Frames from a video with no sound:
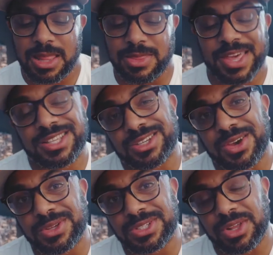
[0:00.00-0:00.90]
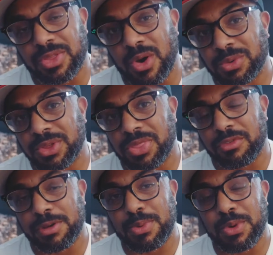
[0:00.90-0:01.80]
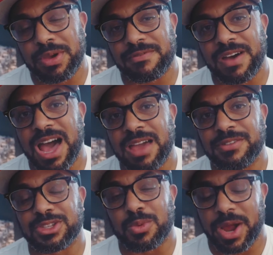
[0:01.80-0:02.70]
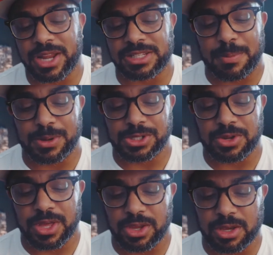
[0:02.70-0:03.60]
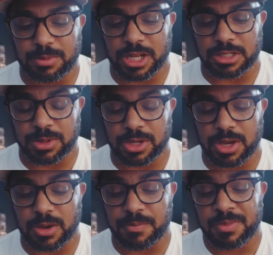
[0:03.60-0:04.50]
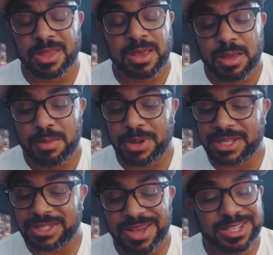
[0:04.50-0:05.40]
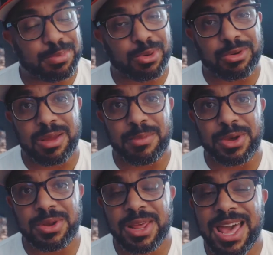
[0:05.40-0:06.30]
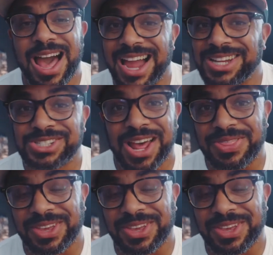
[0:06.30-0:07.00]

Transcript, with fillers: This goes to only 3.5 is the widest aperture that you can possibly go. But it still has a program mode. I shot